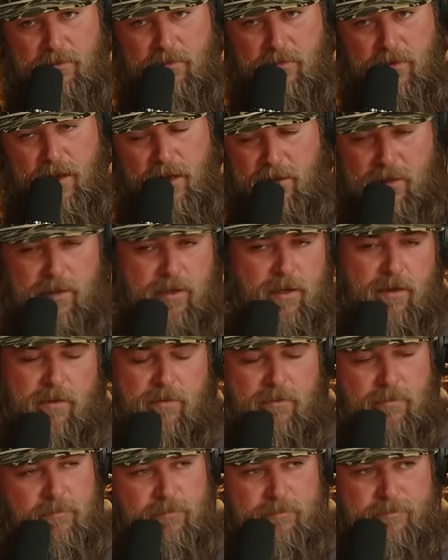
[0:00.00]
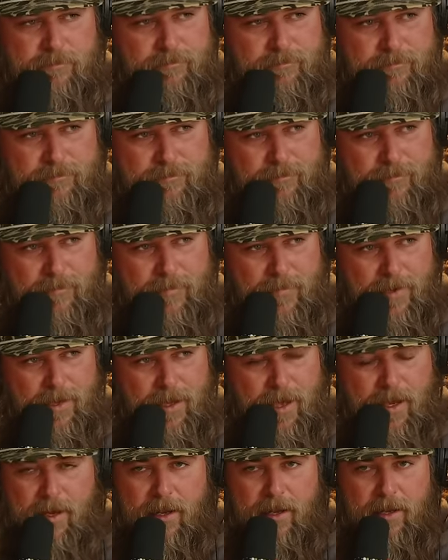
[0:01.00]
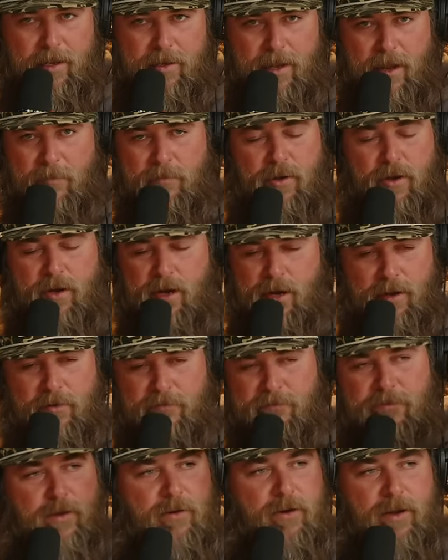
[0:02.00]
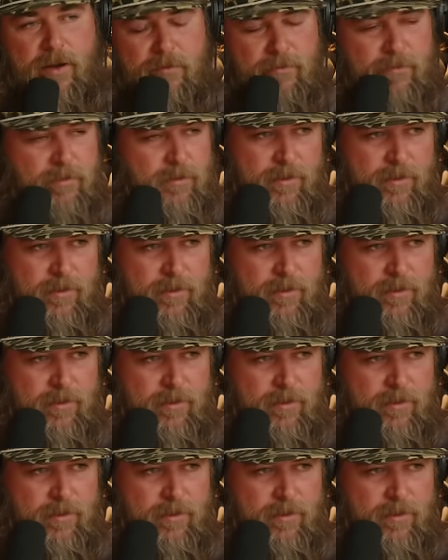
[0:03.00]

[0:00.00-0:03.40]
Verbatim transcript: I you know, I I put out a photo